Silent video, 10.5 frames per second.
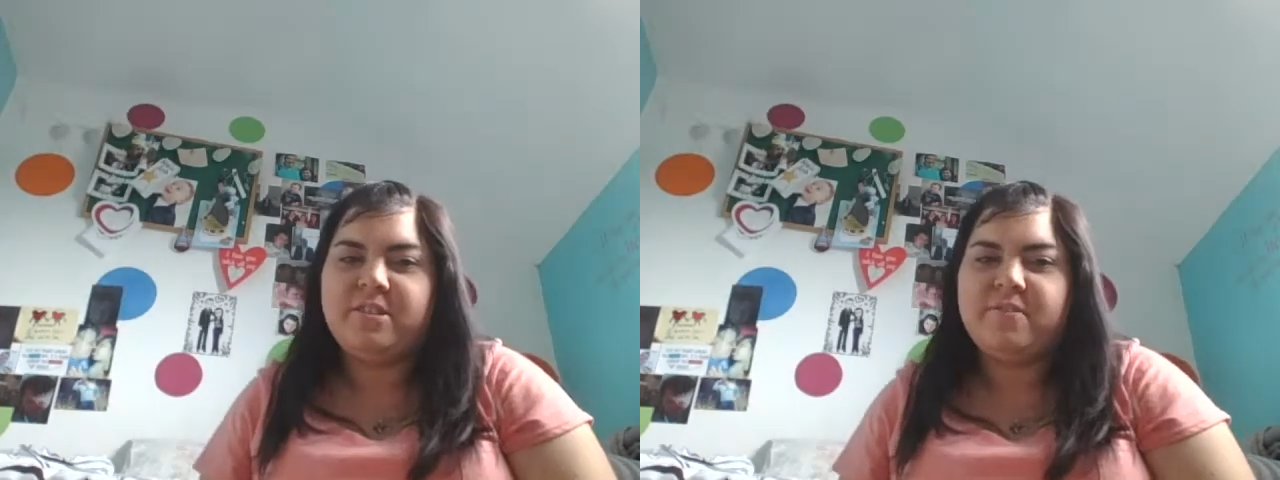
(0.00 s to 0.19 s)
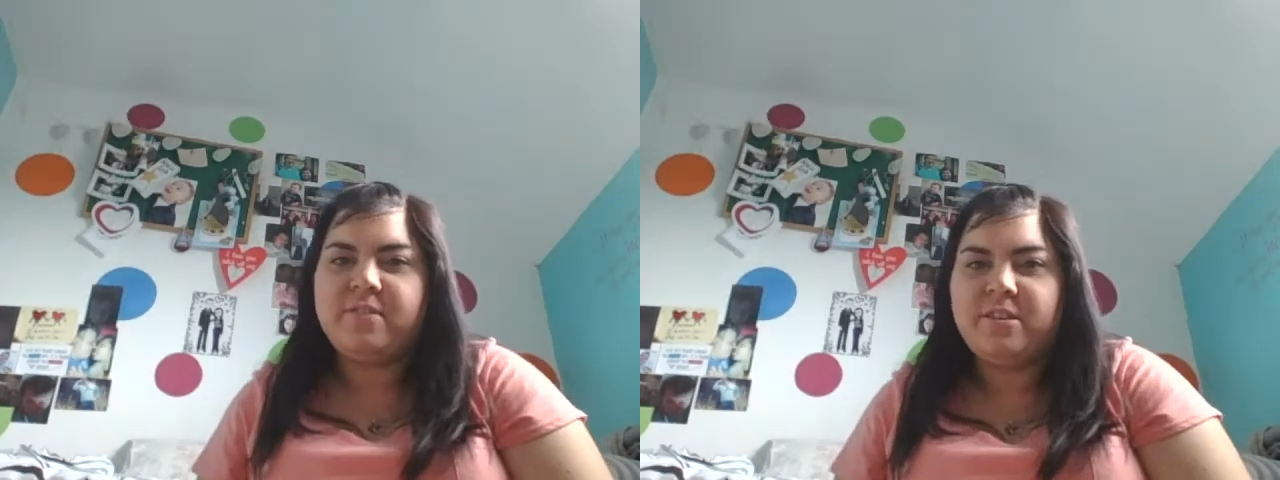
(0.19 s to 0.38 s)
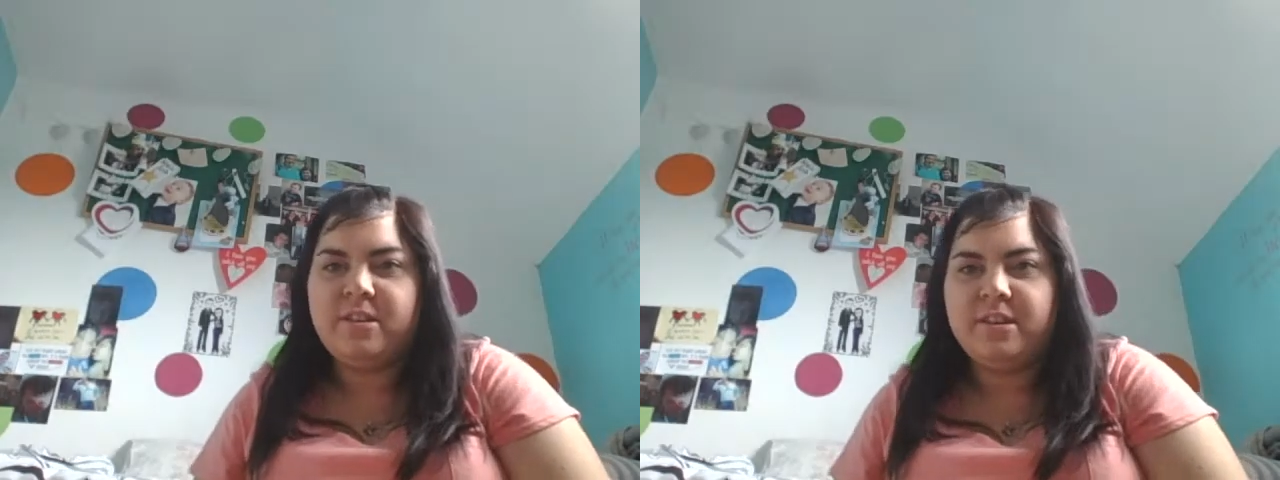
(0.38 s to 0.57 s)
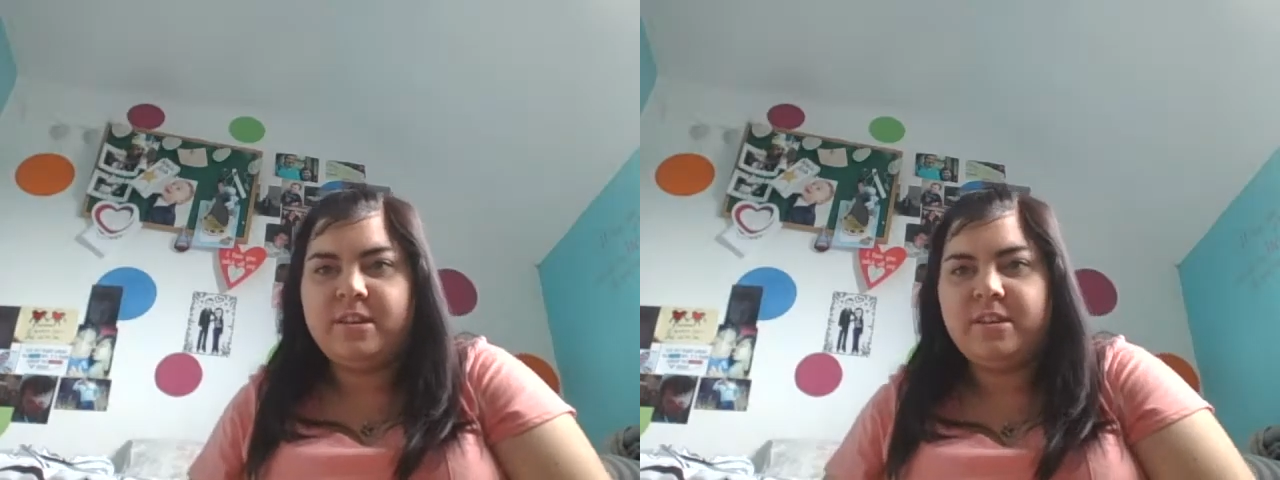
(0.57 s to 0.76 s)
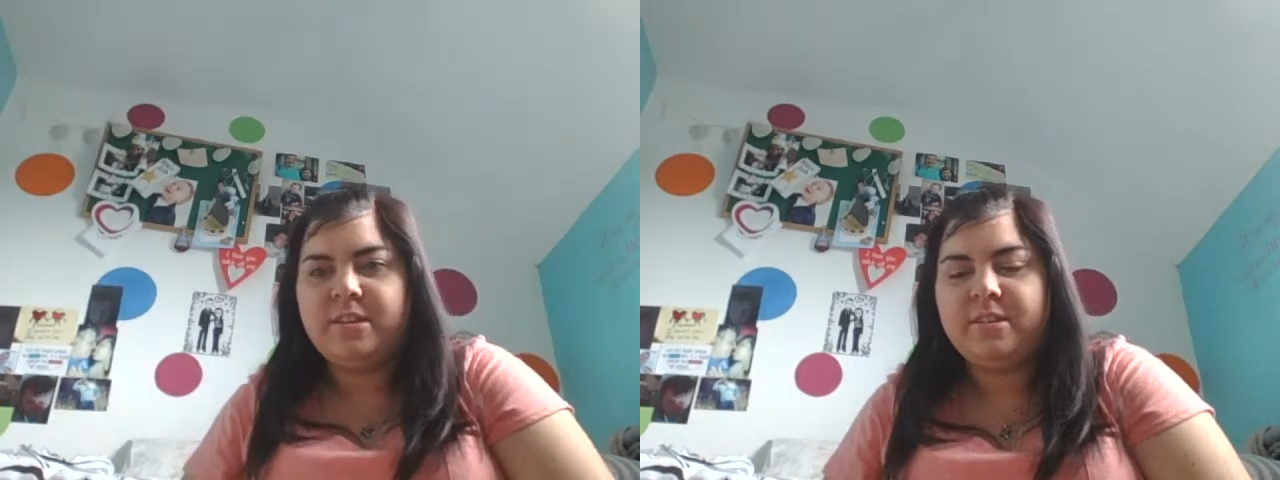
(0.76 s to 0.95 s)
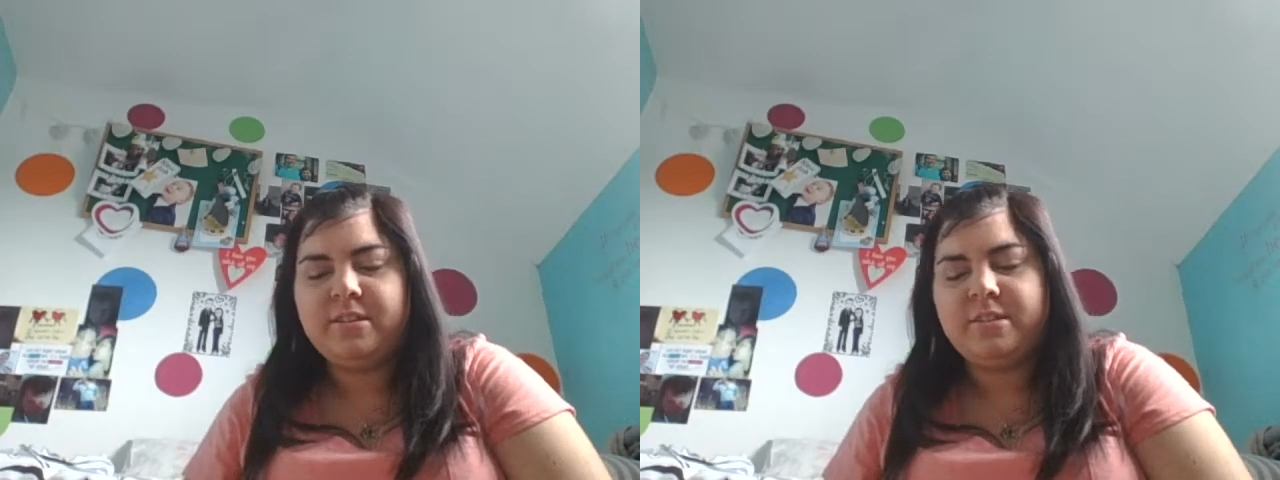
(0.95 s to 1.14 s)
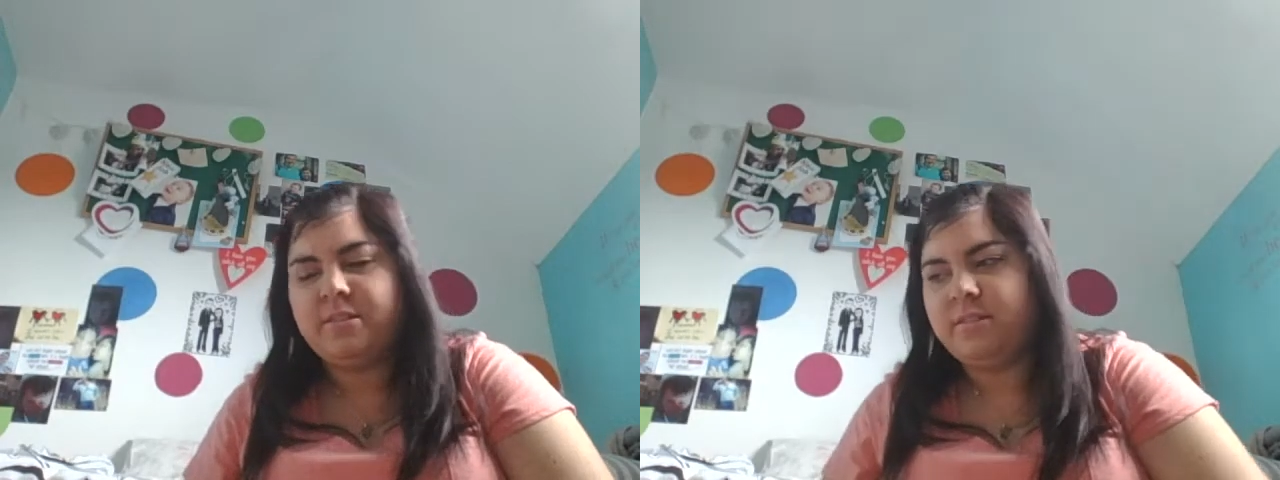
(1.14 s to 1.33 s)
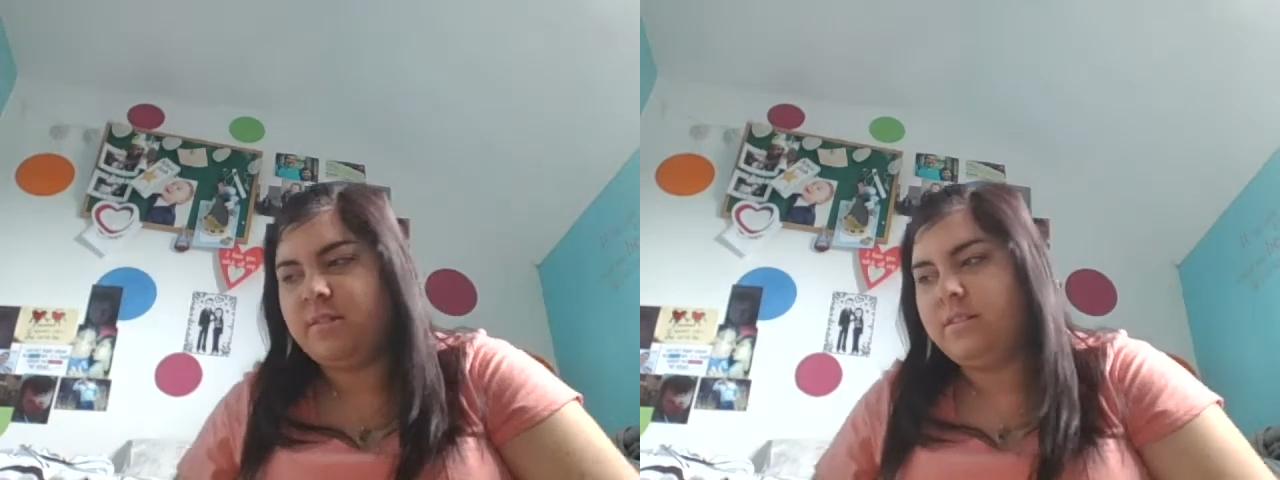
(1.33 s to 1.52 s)
finally.
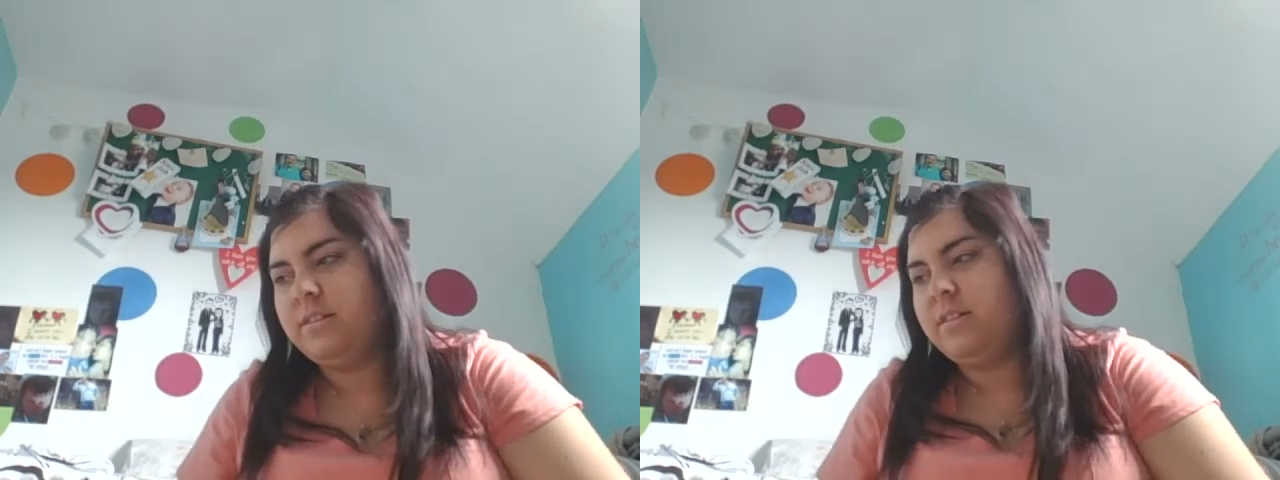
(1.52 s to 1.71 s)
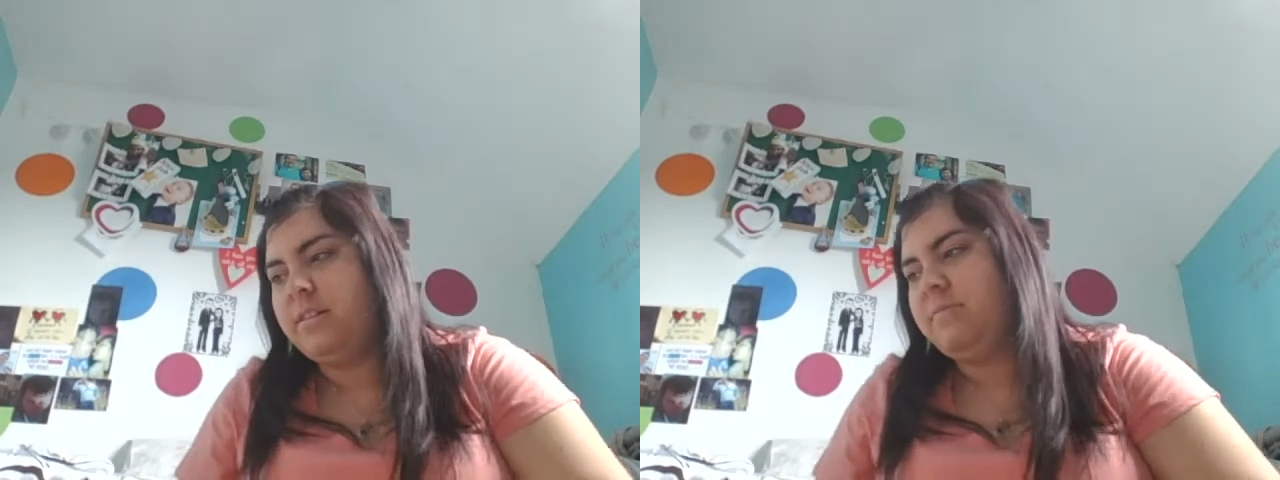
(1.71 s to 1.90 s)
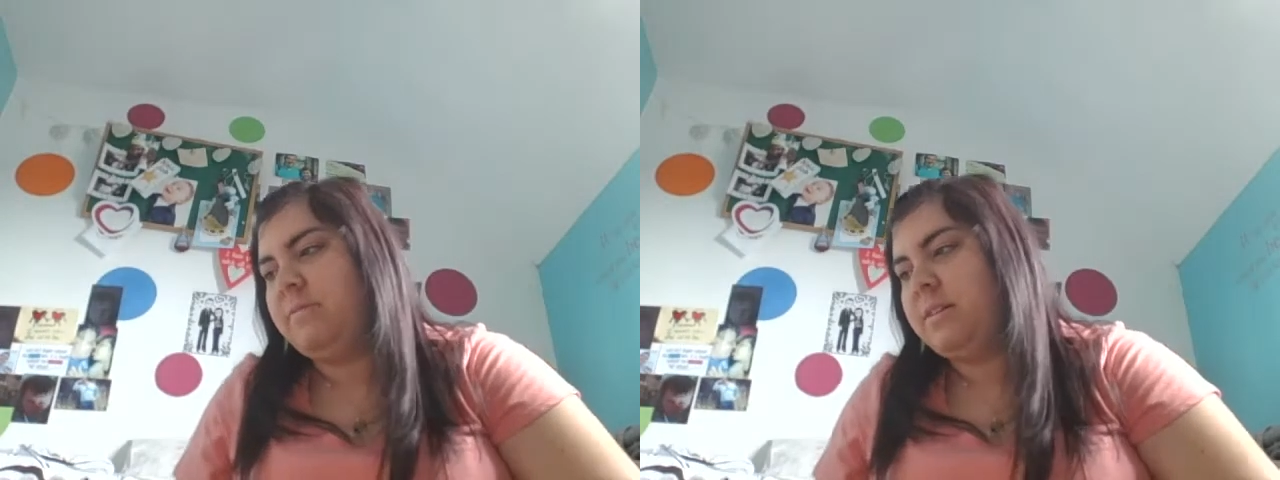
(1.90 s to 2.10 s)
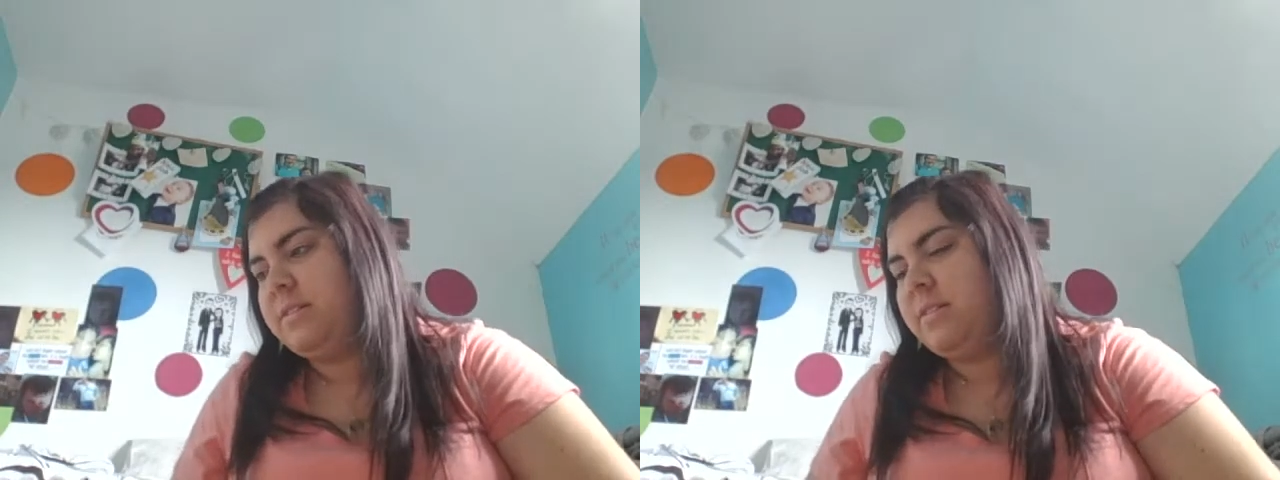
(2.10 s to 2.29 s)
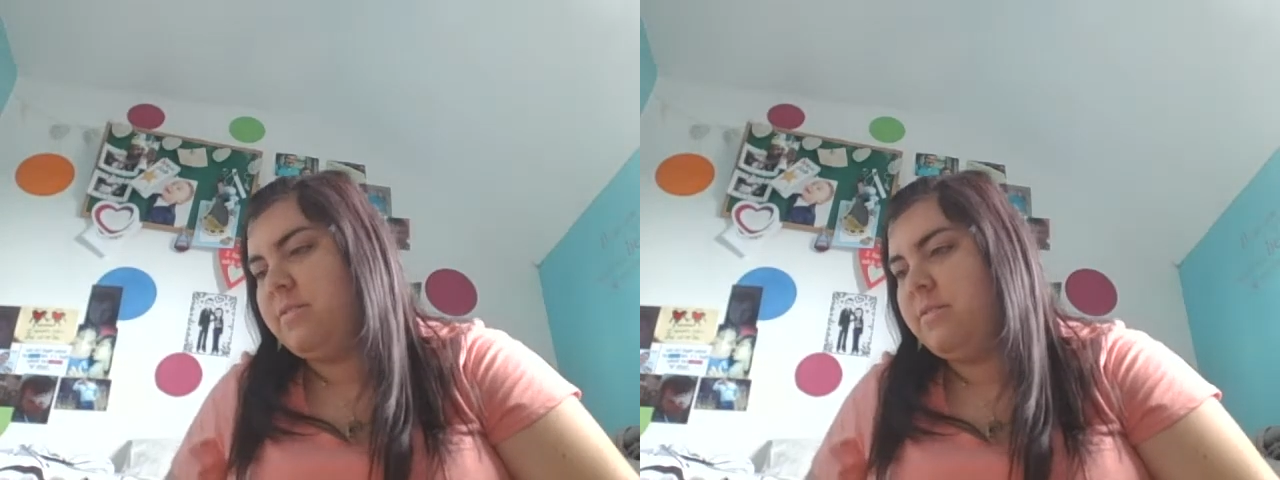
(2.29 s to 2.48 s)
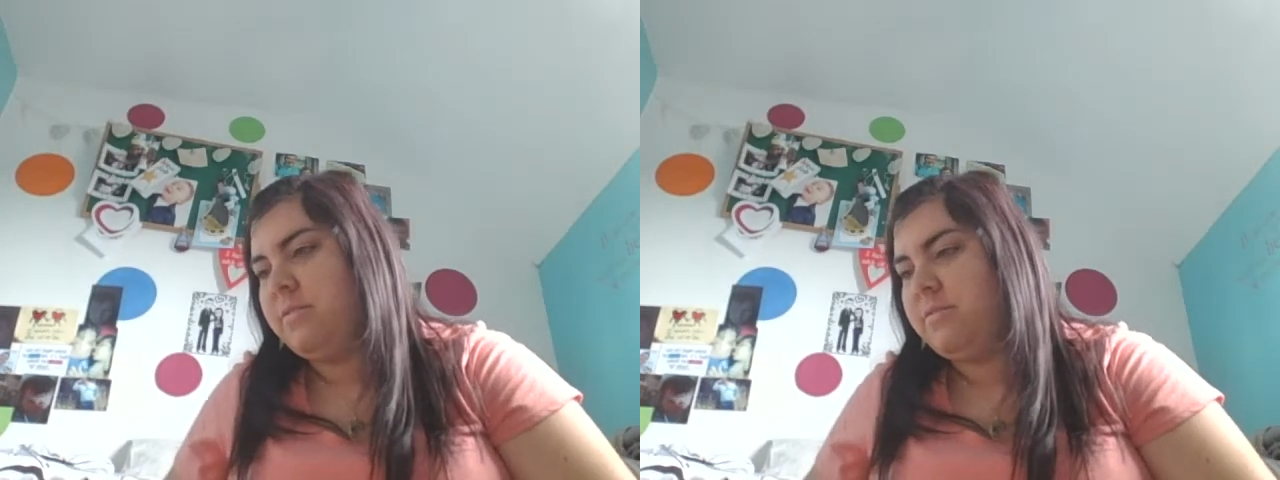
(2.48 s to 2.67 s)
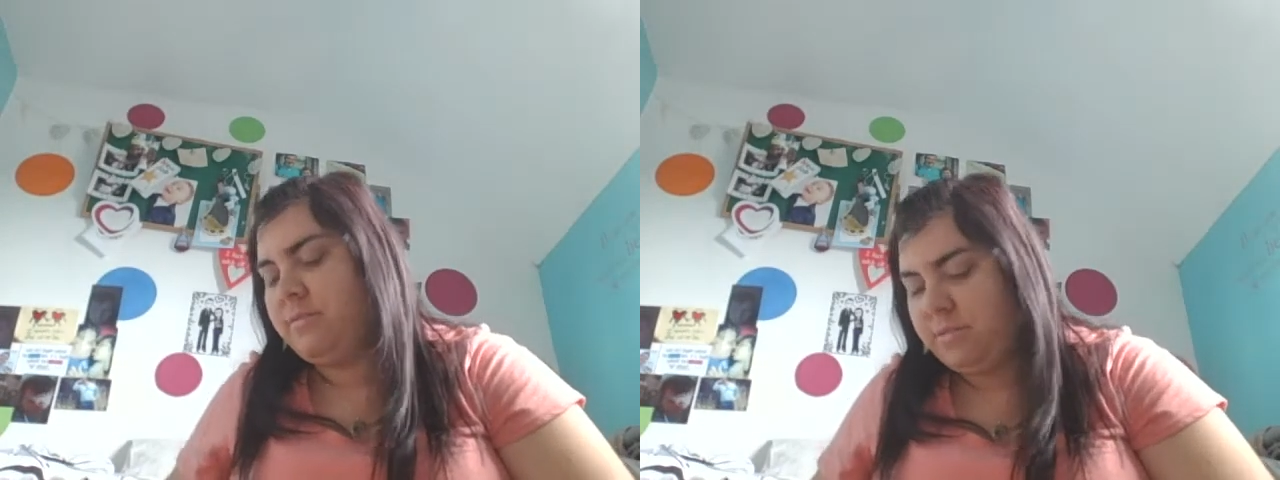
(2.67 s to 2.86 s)
Waited so long.